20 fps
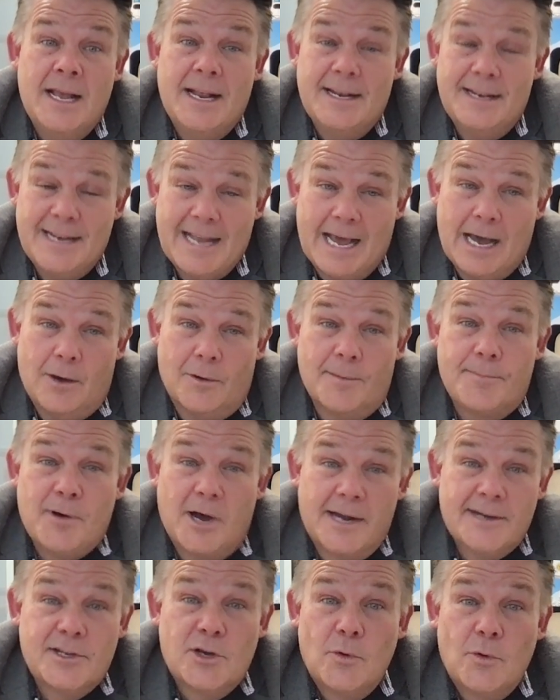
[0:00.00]
Now,
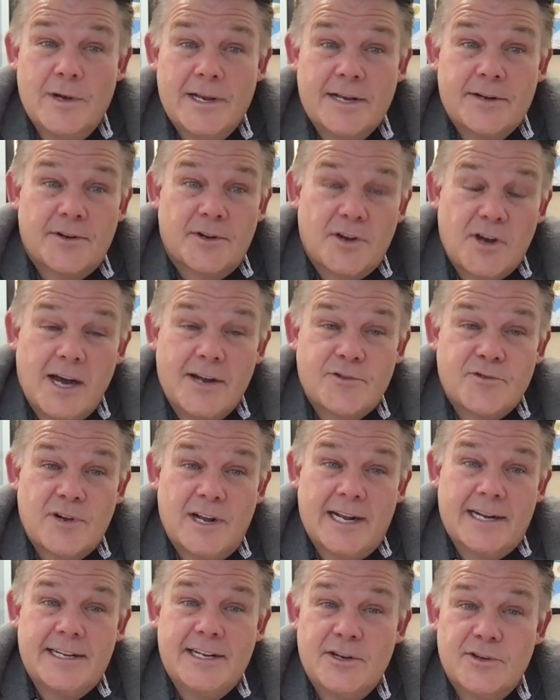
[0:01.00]
upon going under
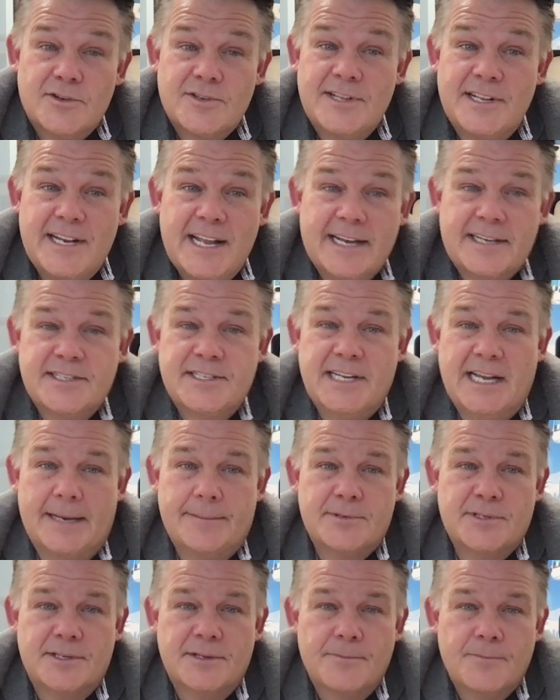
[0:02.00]
contract, here's the next
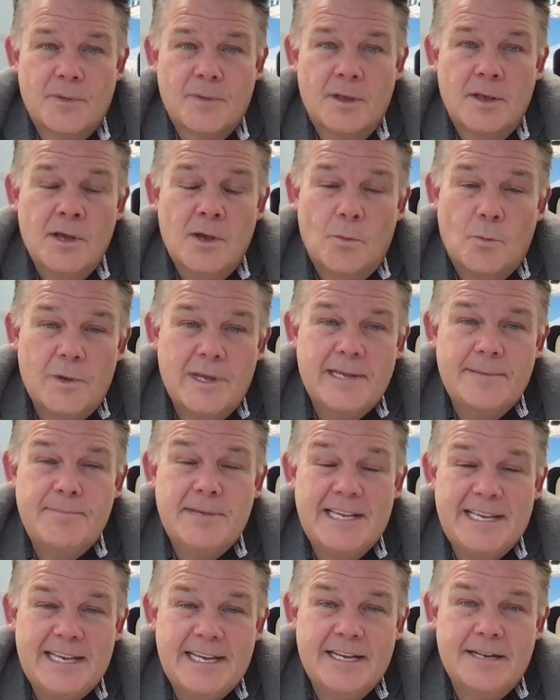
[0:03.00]
steps. We can
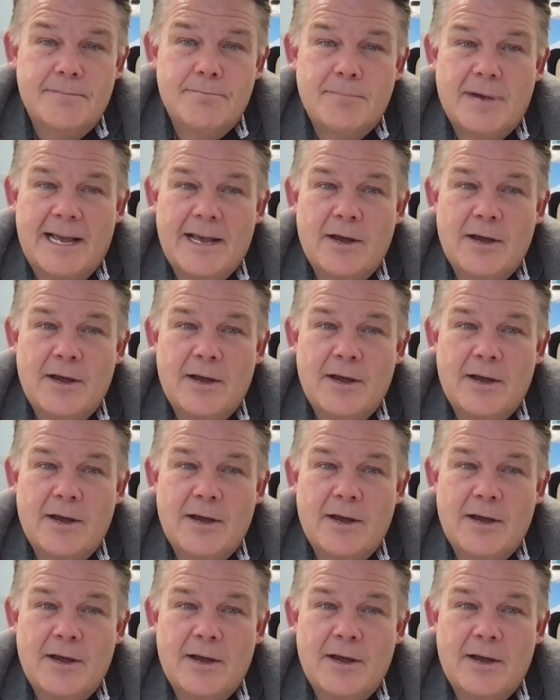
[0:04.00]
begin by